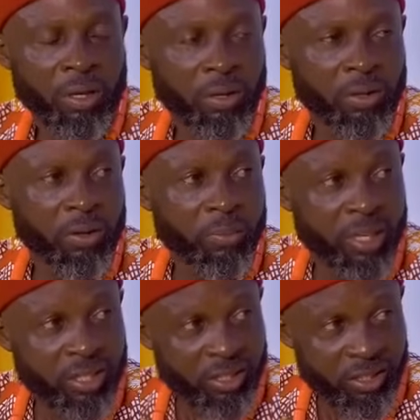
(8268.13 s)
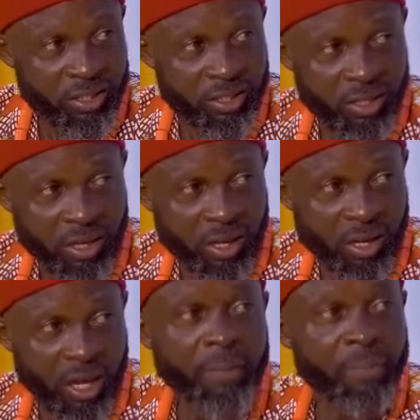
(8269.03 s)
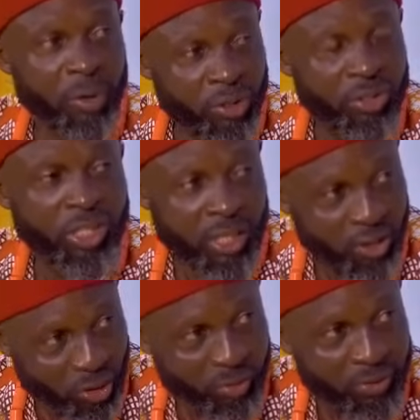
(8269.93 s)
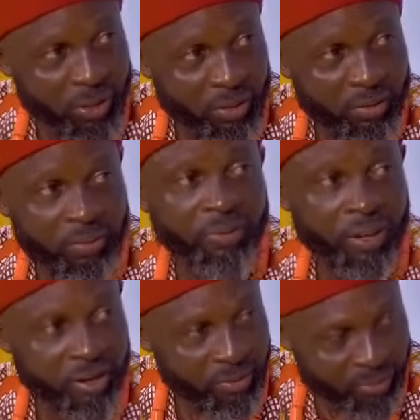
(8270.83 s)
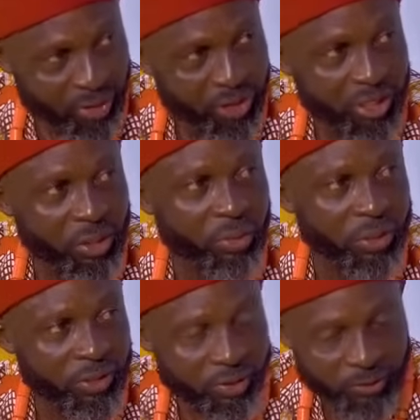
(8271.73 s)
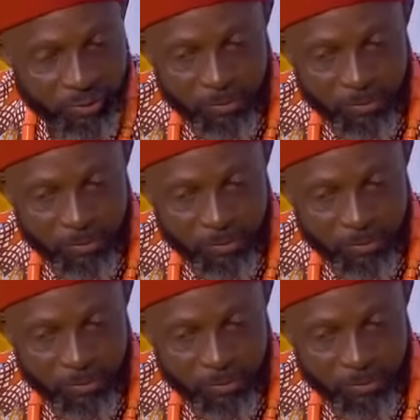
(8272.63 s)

Your Majesty, I must share something very important with you.